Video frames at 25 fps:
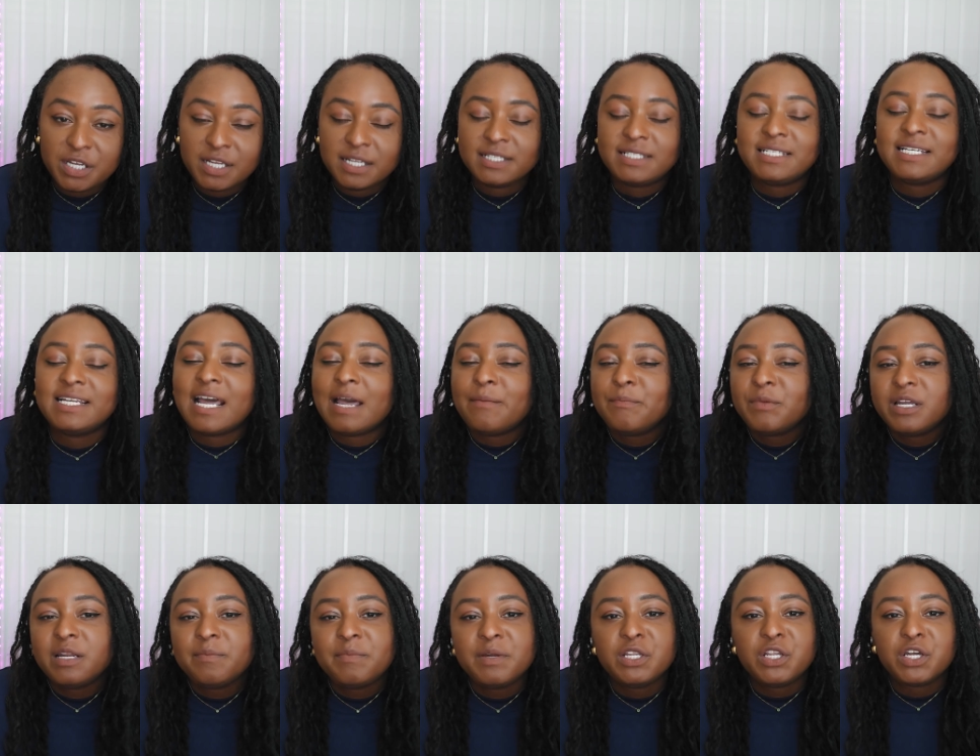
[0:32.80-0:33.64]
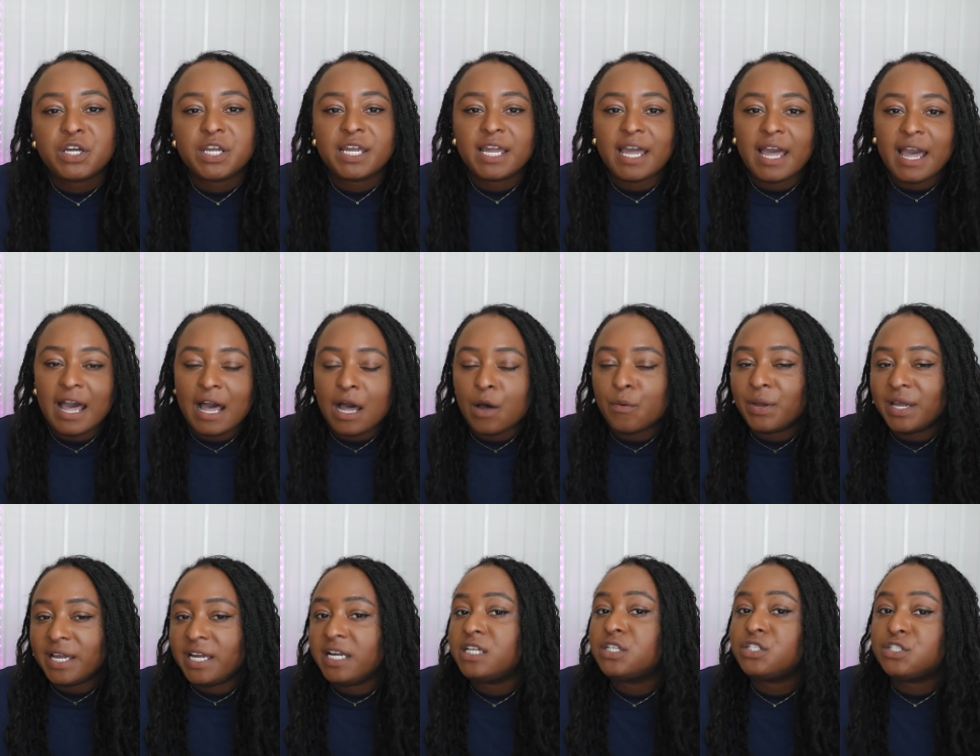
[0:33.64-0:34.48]
Today I'm going to be looking at how
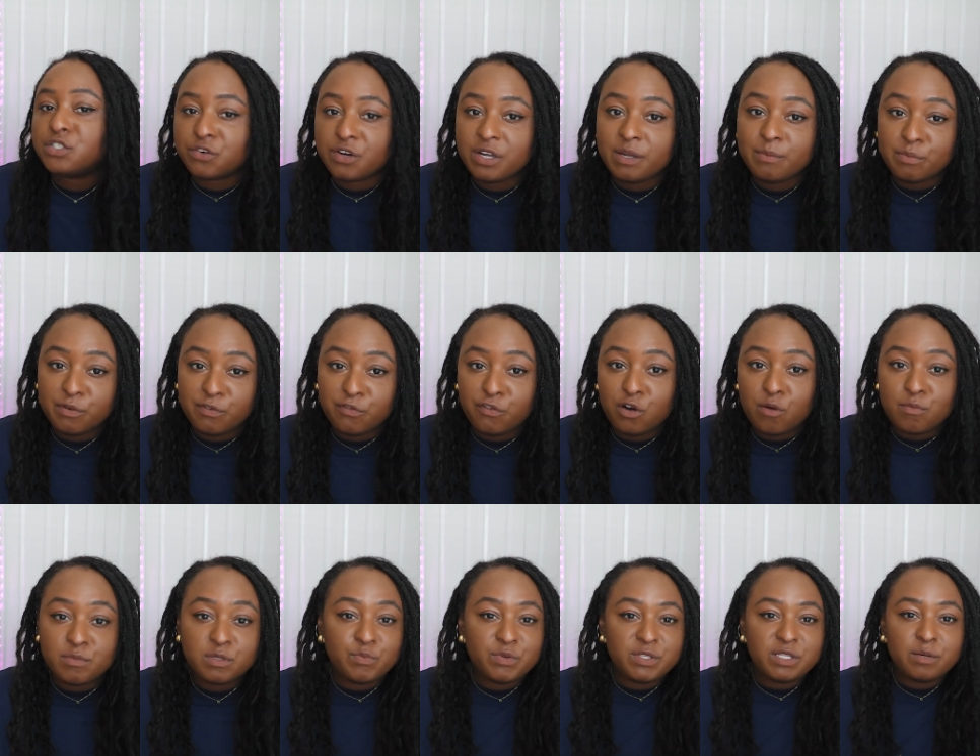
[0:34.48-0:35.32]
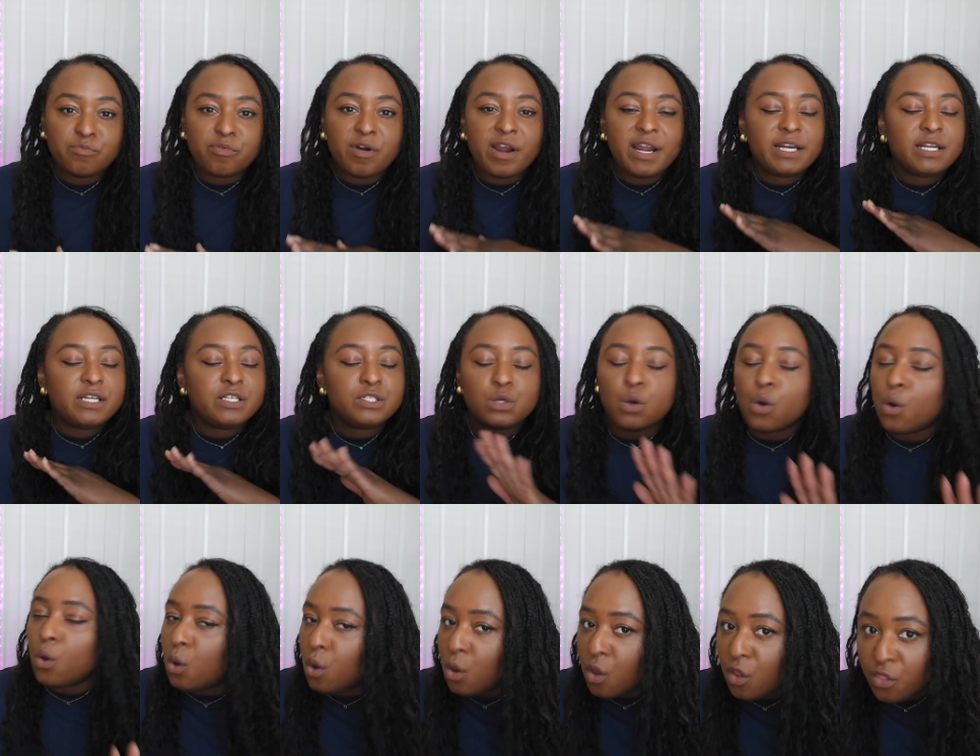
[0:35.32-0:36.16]
each screen performs with the brightness
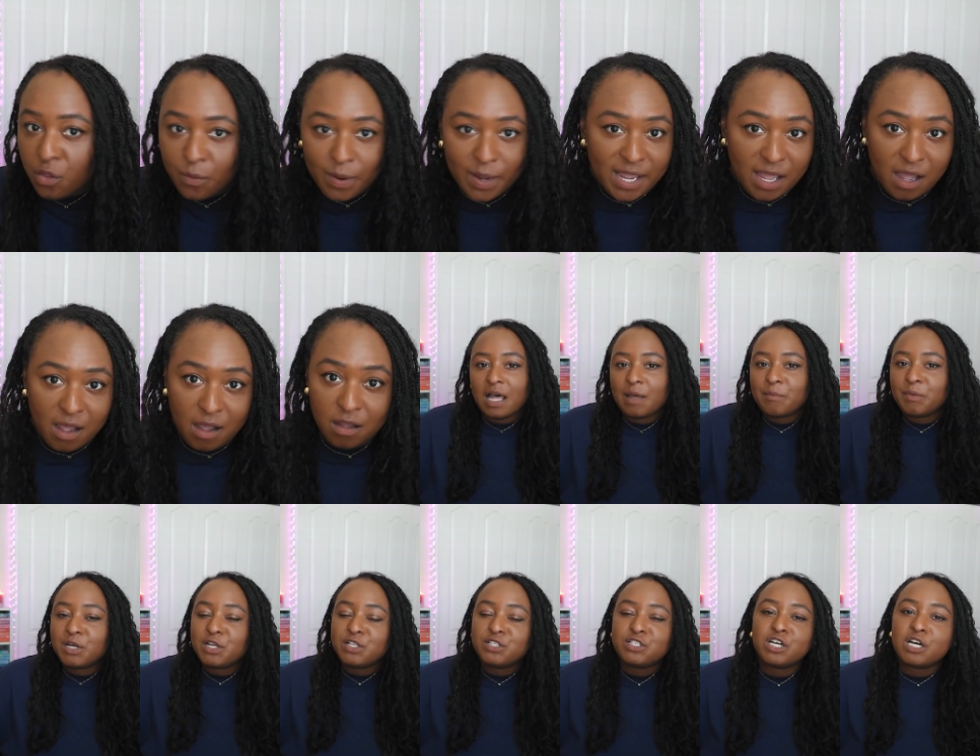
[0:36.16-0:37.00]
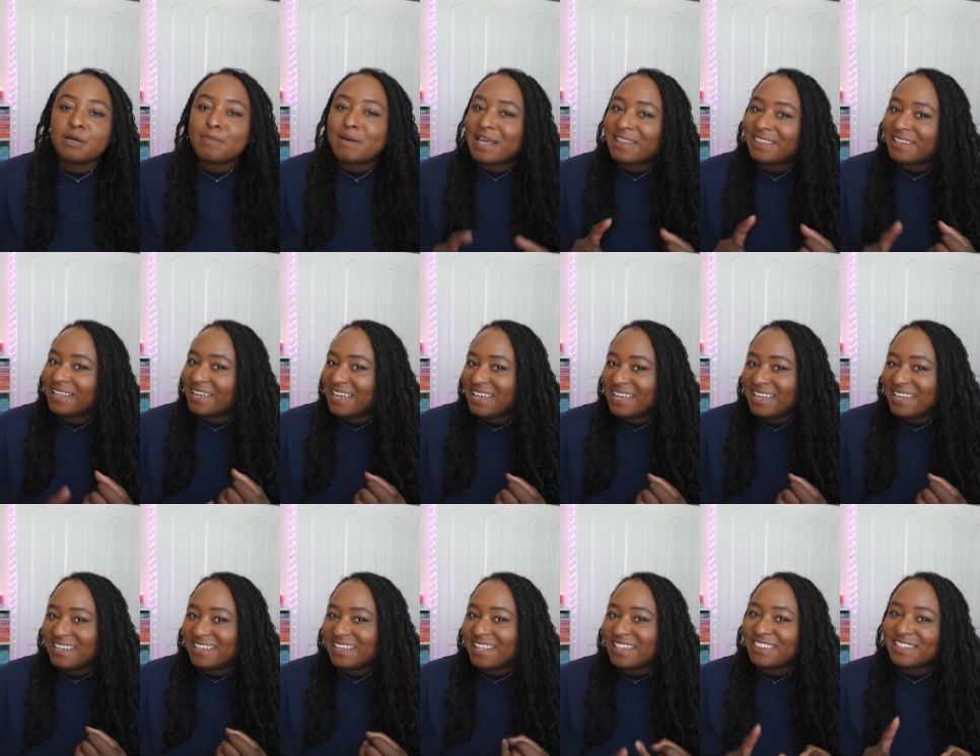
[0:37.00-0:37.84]
all the way off. I'm going to talk about the
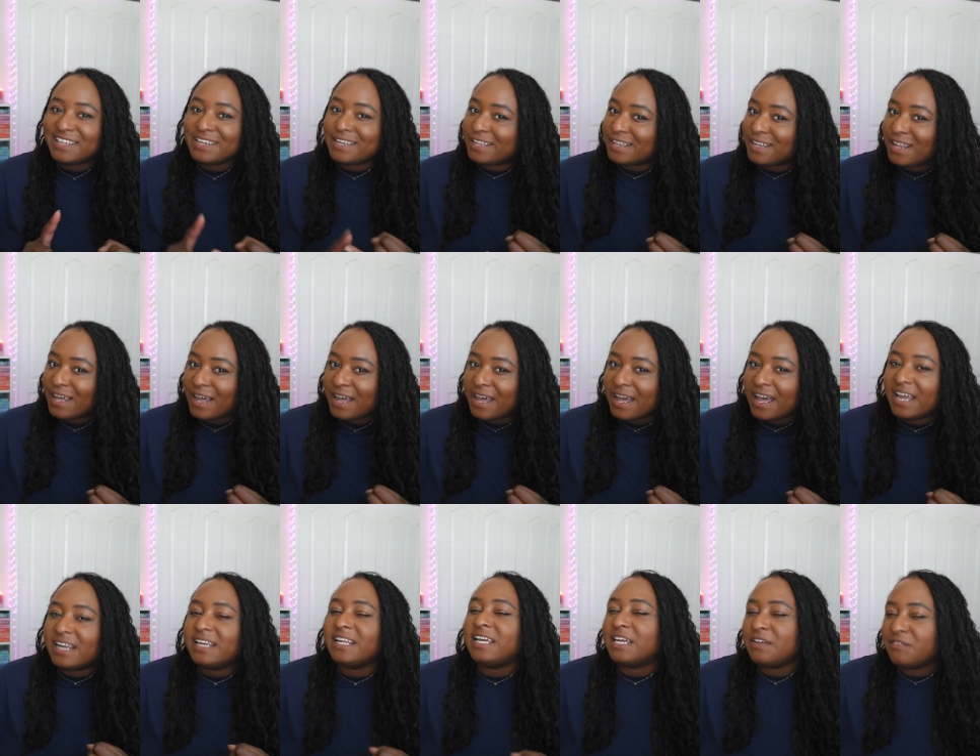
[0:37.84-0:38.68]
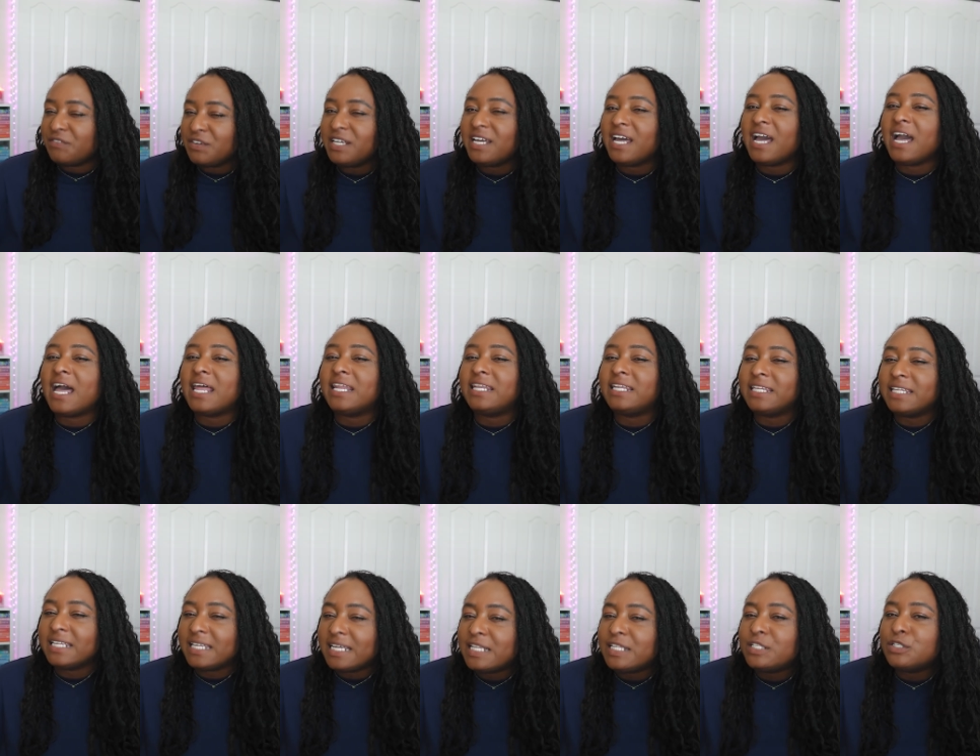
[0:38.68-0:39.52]
heat, the glare, and even get a
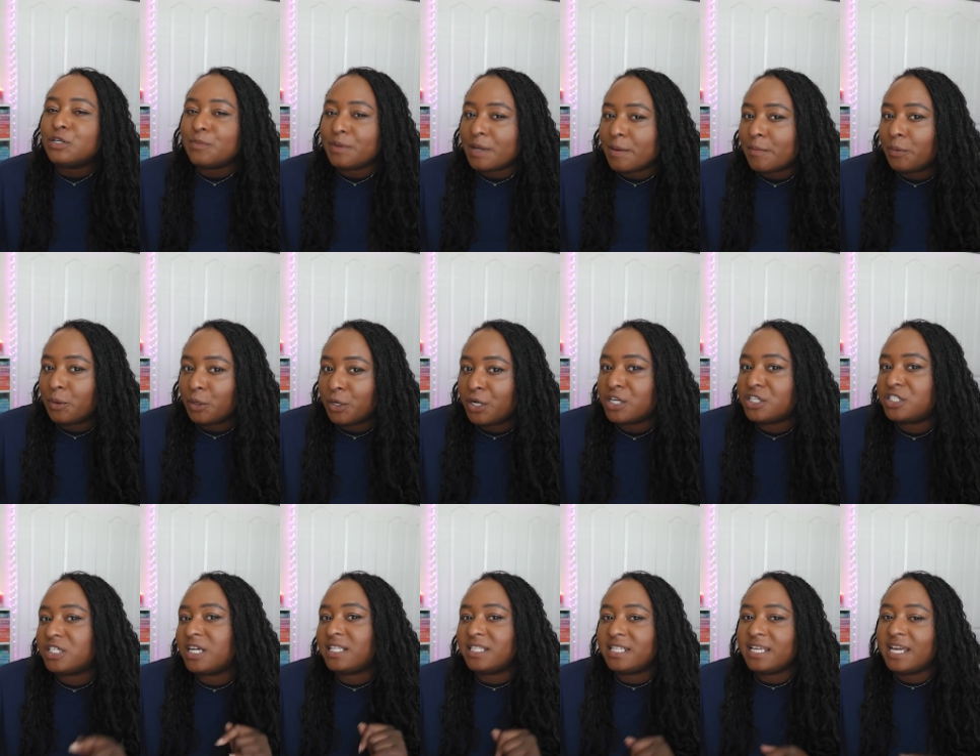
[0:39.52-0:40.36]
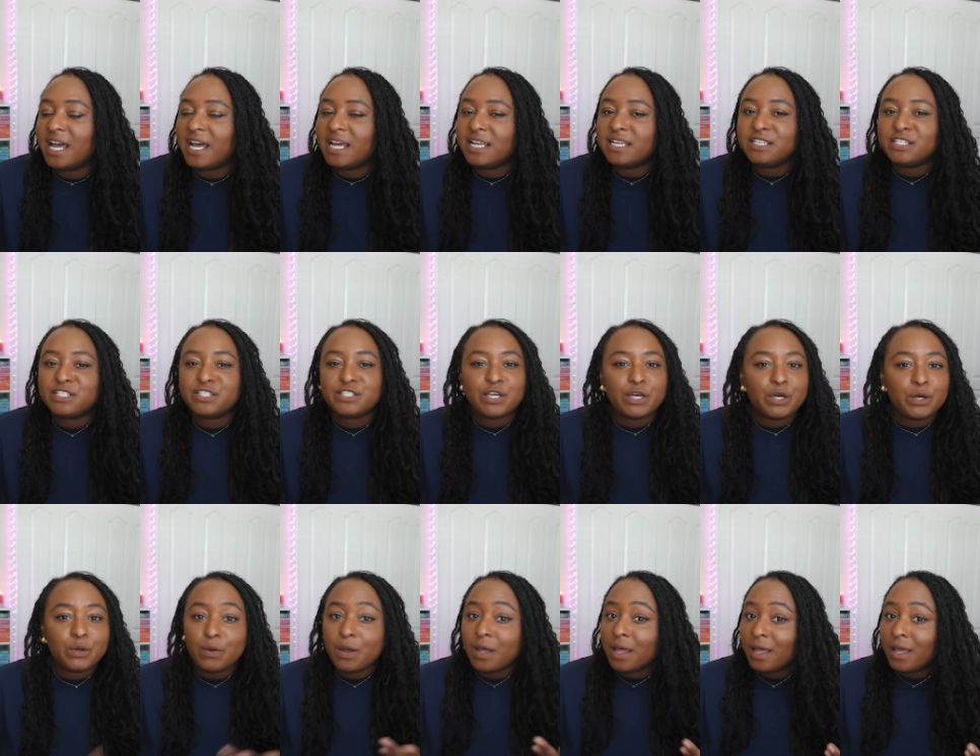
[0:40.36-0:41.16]
little bit bookish at the end, so